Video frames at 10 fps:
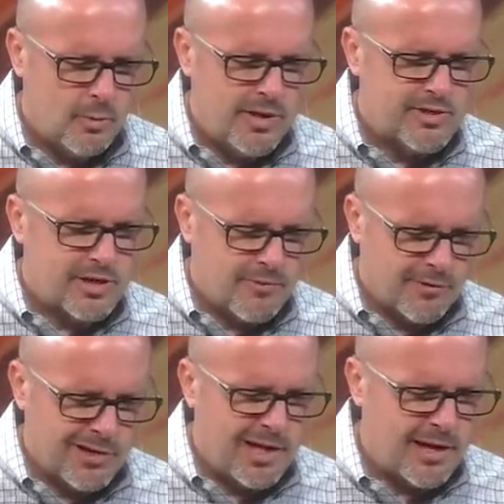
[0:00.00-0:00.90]
we
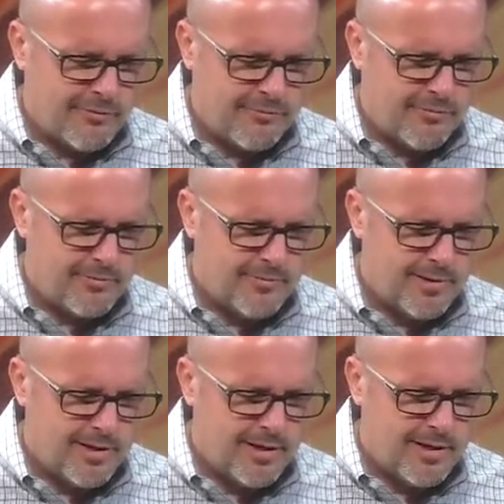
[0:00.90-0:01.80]
discover life.
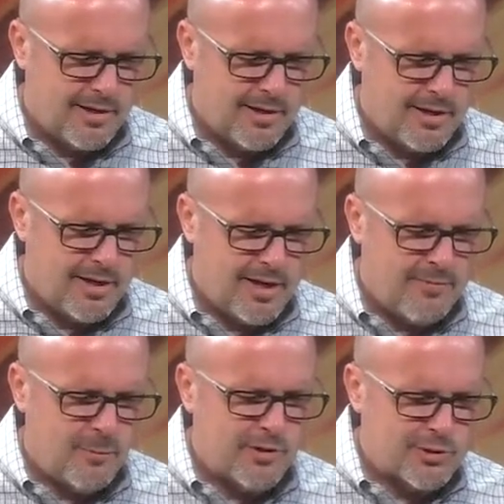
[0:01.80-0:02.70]

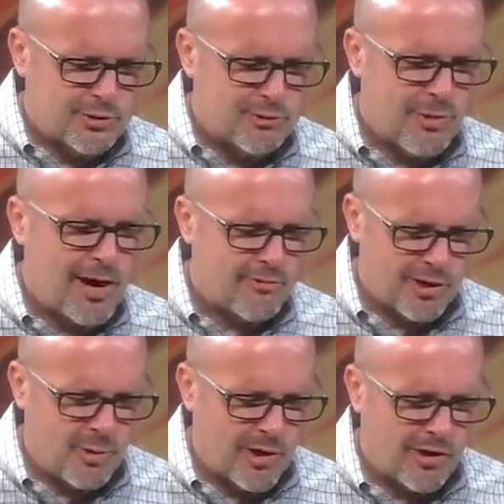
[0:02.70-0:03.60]
Even when there's
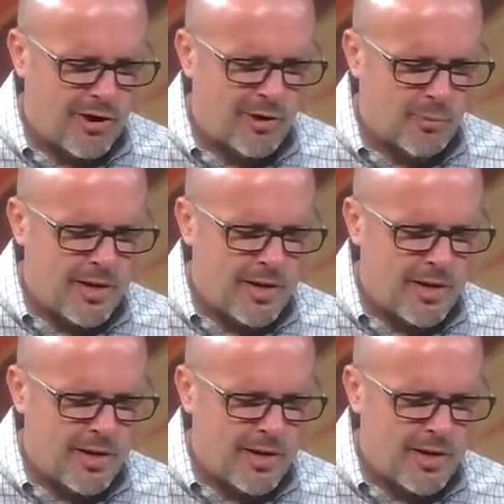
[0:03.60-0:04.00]
drought going on,